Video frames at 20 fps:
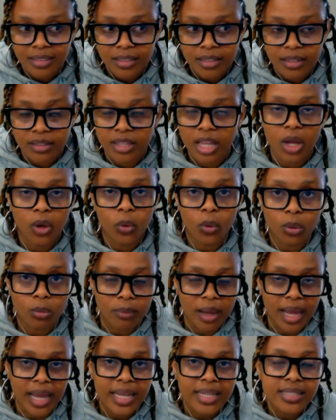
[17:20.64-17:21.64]
they're all
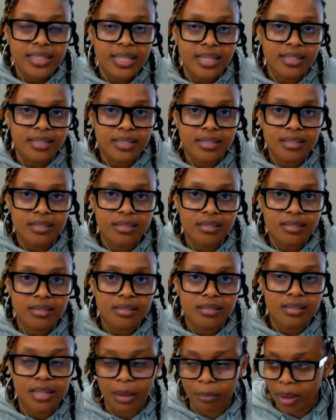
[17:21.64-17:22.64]
my ancestors.
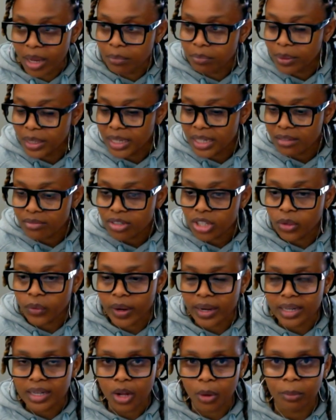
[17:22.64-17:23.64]
They might be living
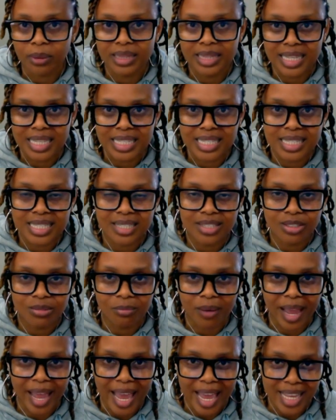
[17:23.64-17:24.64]
right now, but they're still
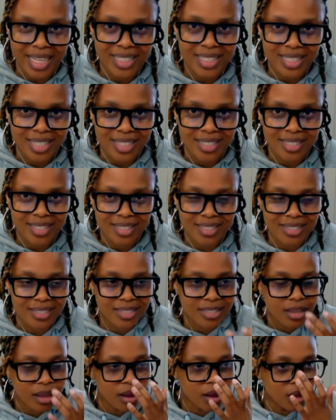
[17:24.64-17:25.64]
my ancestors.